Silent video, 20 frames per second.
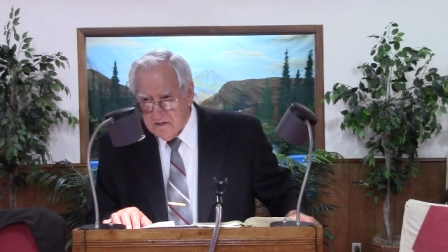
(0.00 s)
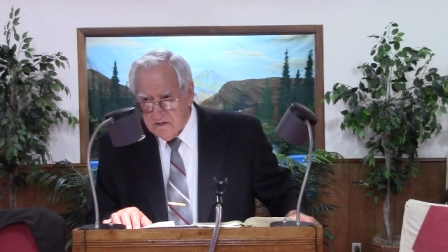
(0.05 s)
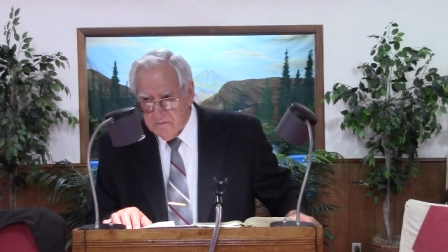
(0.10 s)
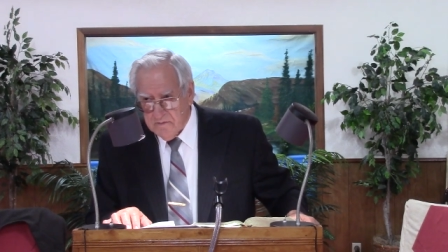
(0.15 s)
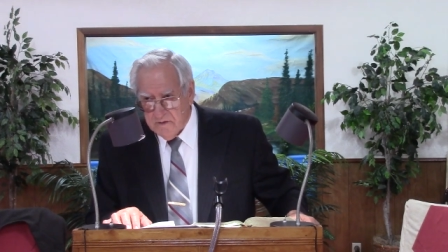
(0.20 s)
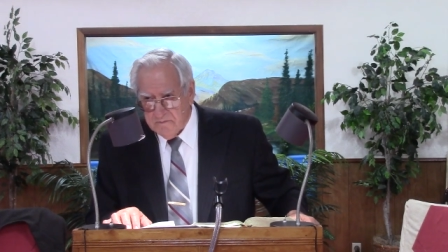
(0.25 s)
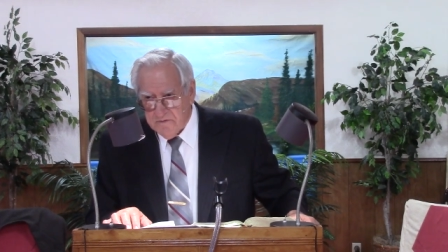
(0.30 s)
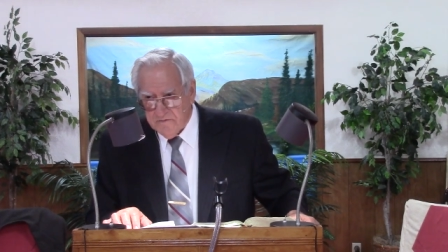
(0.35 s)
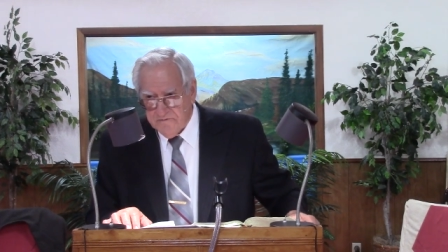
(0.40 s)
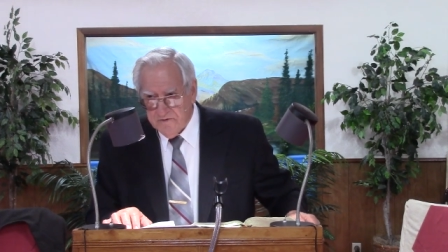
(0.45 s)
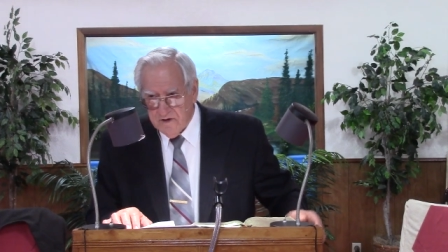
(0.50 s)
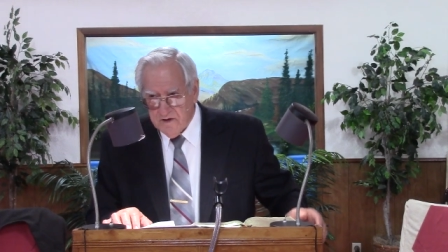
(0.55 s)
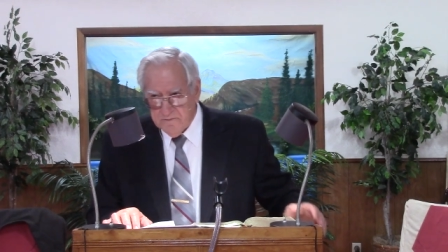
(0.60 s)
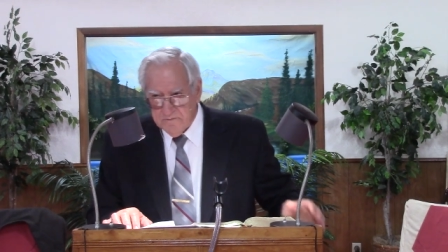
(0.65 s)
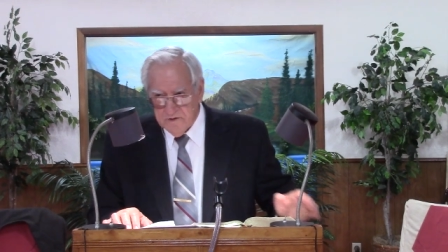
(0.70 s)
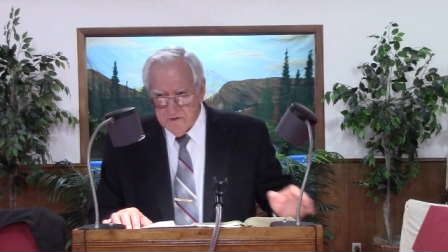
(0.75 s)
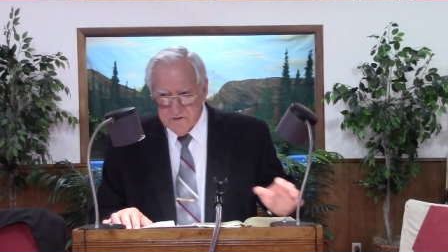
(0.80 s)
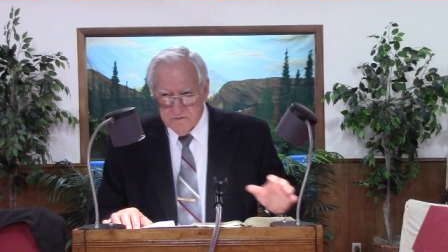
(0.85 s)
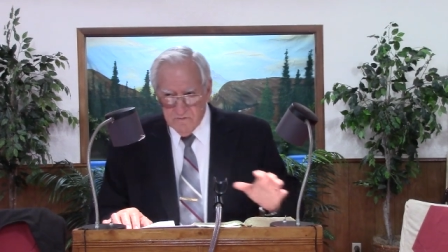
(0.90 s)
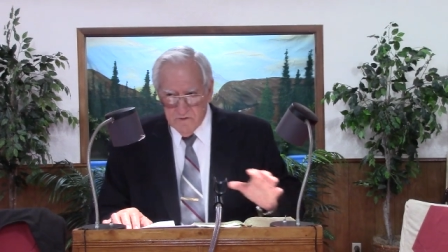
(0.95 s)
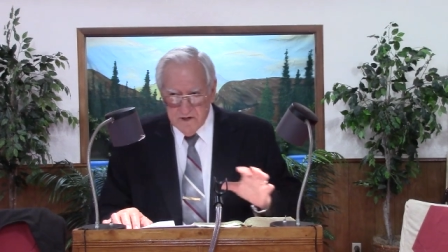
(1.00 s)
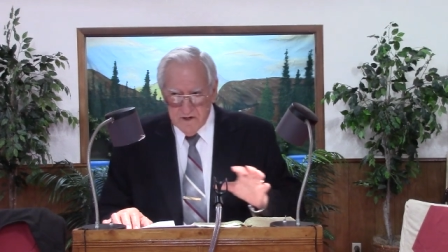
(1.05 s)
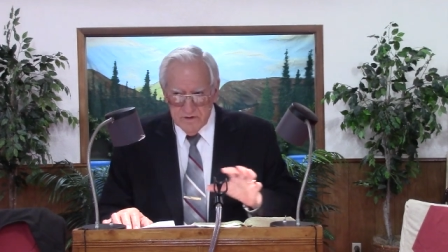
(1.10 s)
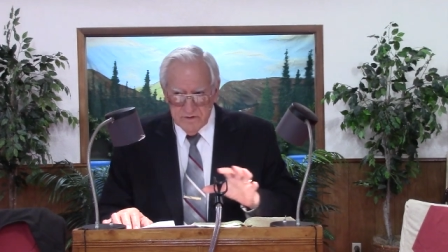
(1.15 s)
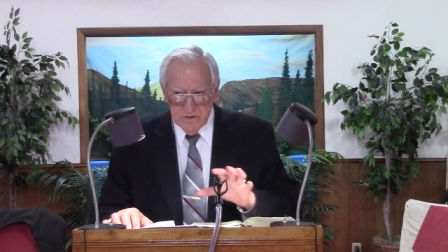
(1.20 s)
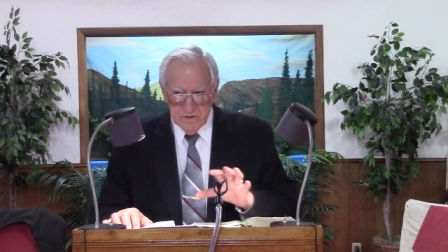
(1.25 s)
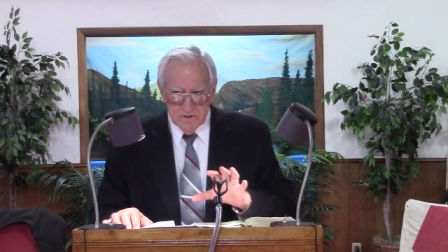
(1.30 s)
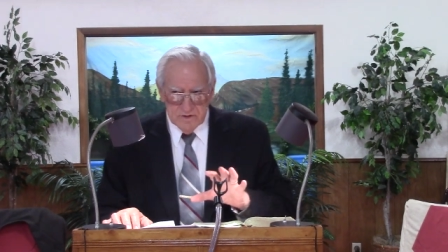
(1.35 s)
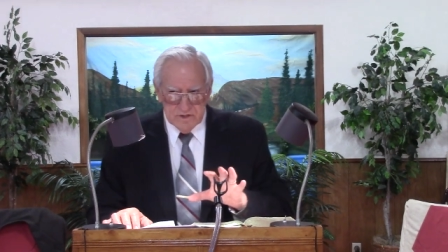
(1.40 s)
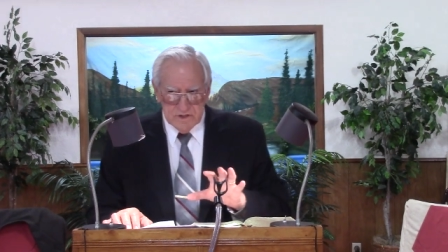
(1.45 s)
remember, Philip was one
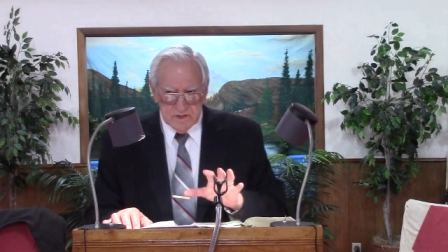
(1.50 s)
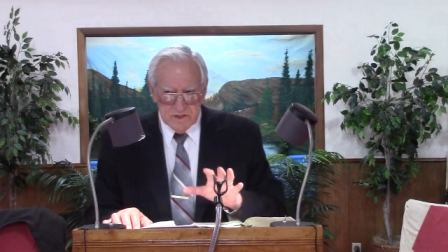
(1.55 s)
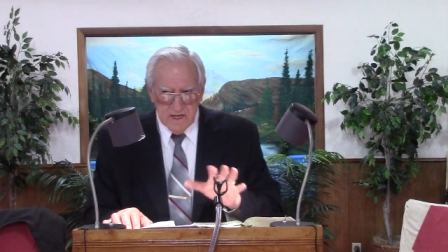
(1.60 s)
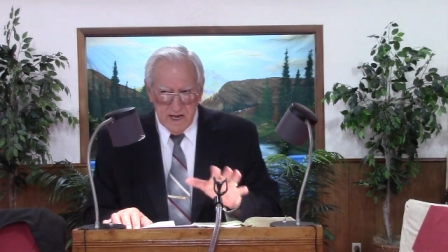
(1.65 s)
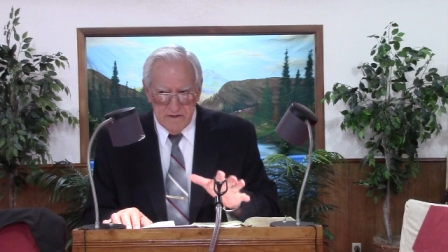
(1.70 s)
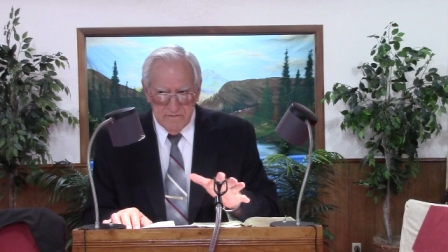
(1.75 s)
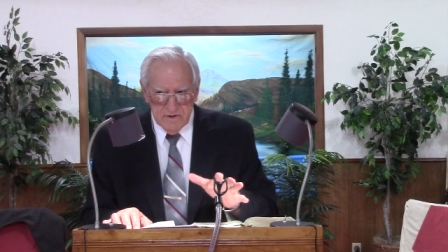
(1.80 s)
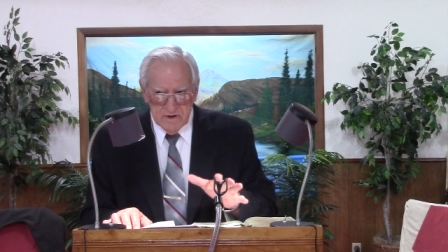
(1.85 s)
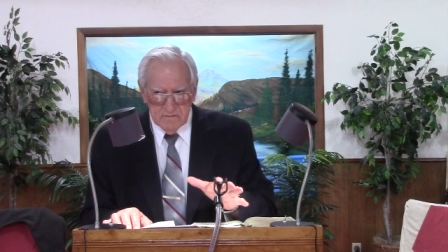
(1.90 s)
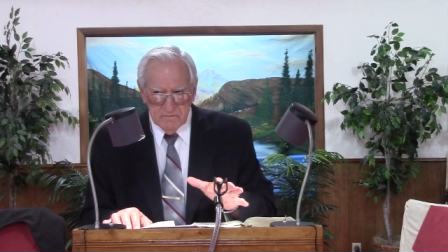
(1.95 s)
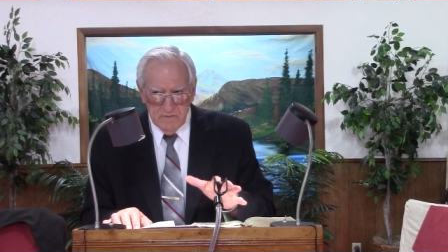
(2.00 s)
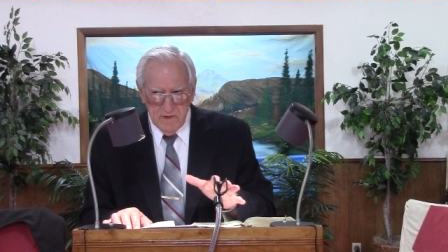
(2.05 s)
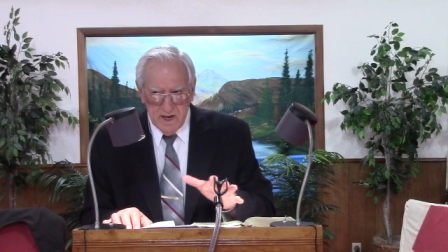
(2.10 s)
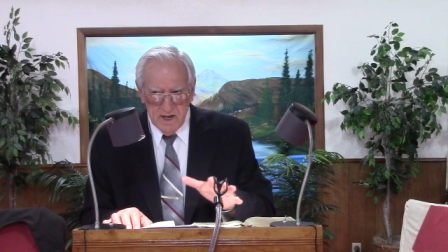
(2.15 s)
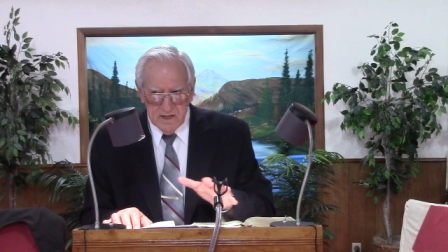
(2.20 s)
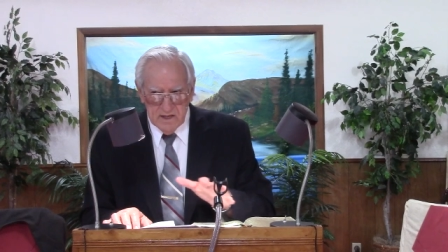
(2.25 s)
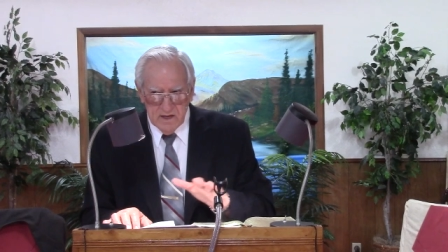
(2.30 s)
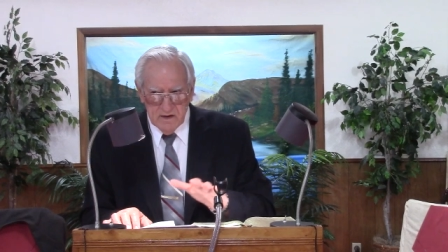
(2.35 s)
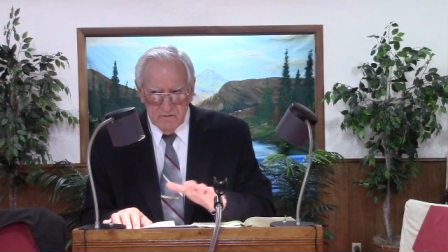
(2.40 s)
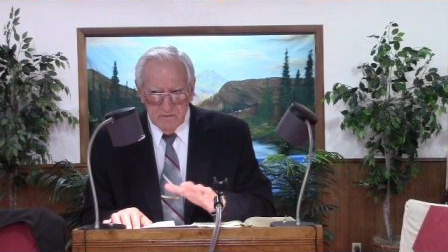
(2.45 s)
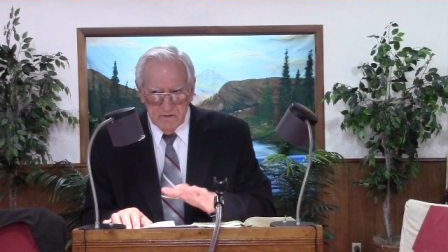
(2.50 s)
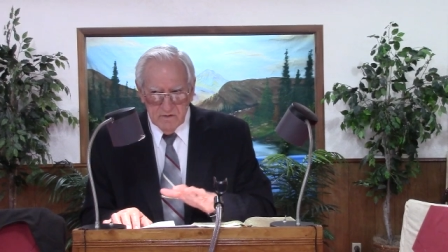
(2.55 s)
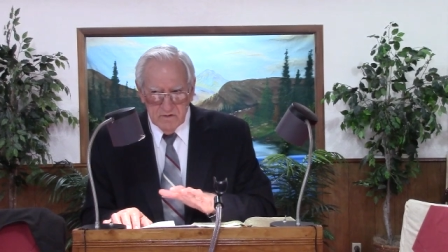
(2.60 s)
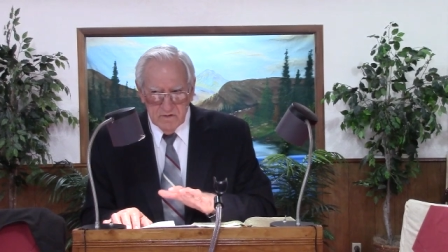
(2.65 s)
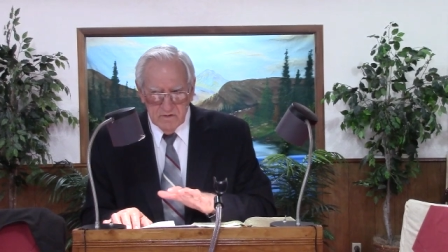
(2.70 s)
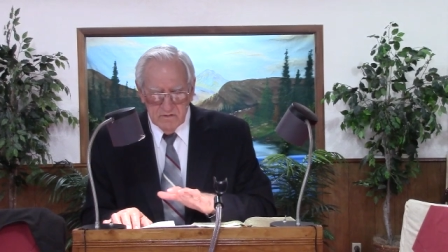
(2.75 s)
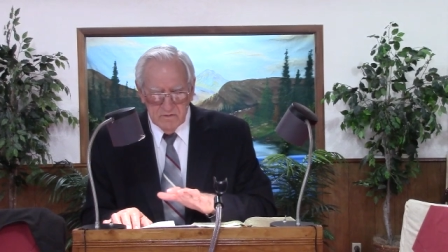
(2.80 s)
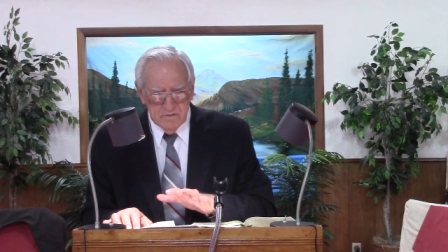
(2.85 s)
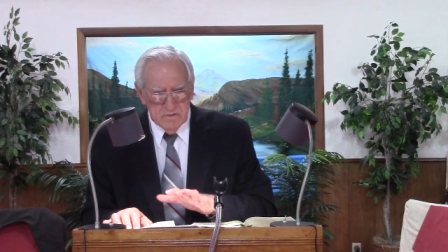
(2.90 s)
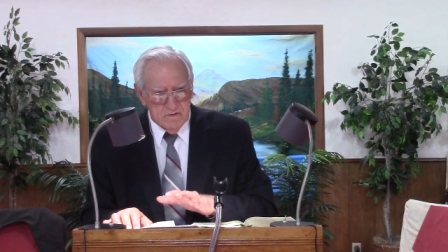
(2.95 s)
of those seven men that
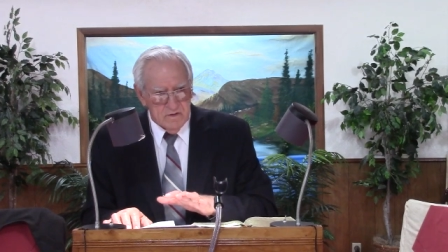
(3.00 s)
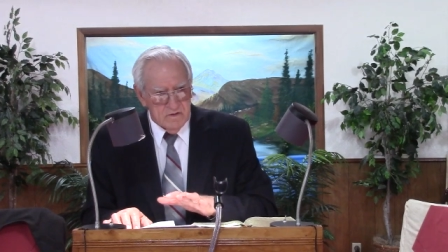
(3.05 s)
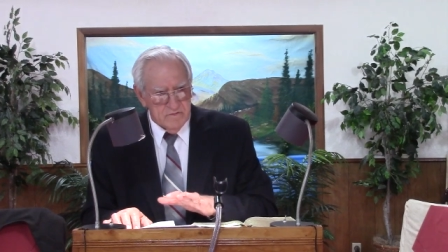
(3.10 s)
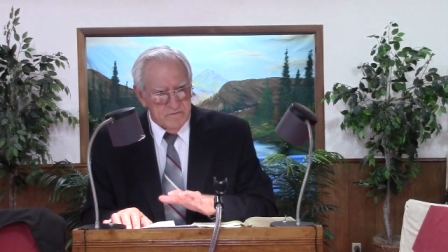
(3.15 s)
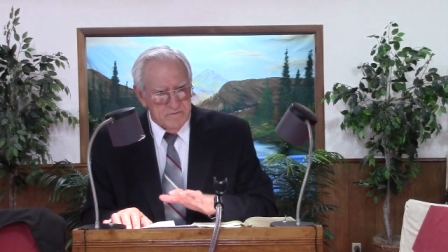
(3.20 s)
were